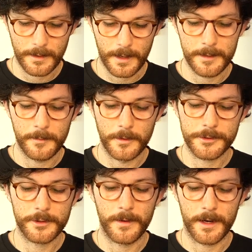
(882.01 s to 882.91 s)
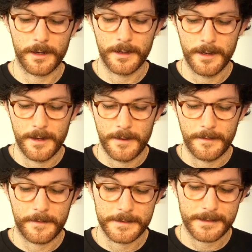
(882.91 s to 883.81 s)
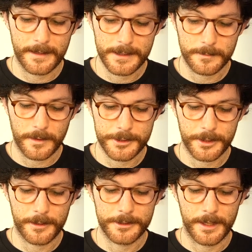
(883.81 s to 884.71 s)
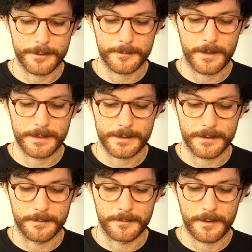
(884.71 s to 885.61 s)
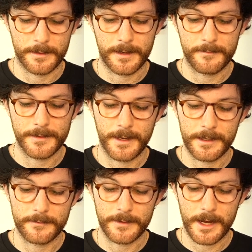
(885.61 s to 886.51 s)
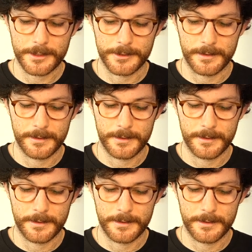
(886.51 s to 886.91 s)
I am ultra aware that the slightest blood sugar change in my system could have a negative reaction,